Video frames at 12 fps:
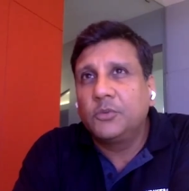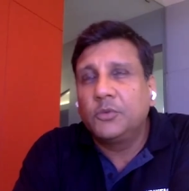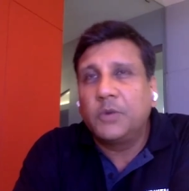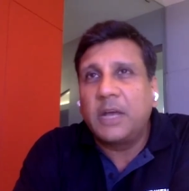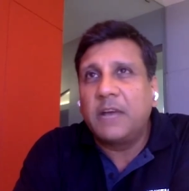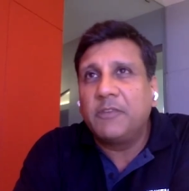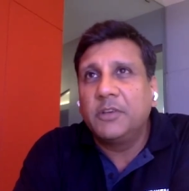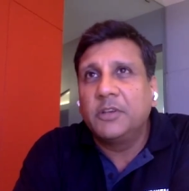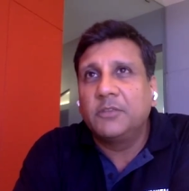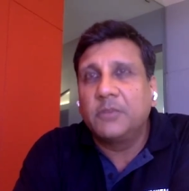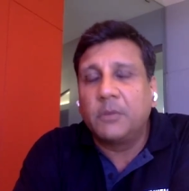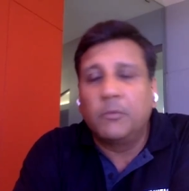First 2.5
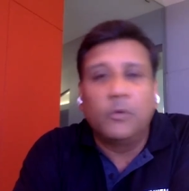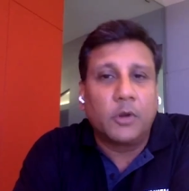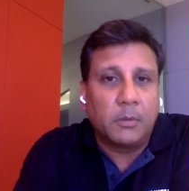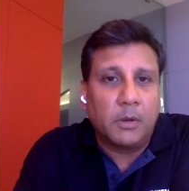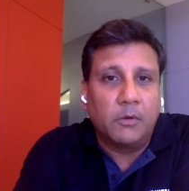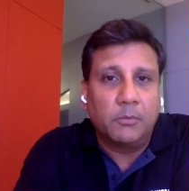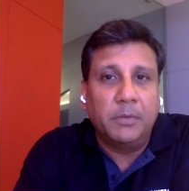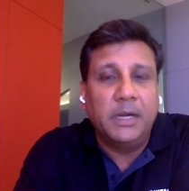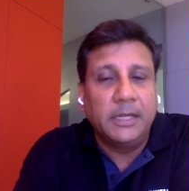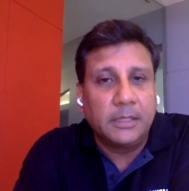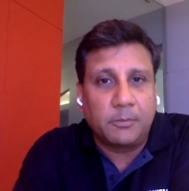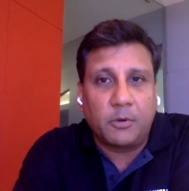years were more about
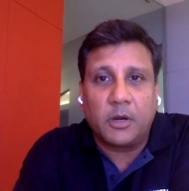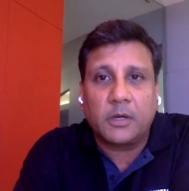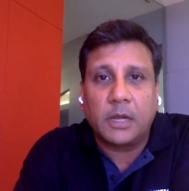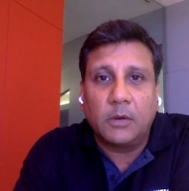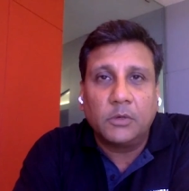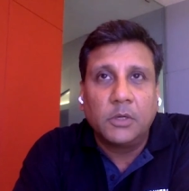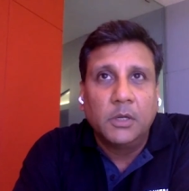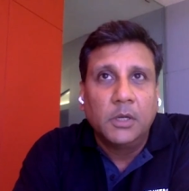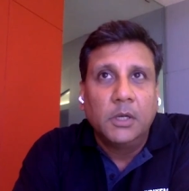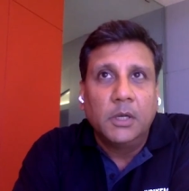building the product out.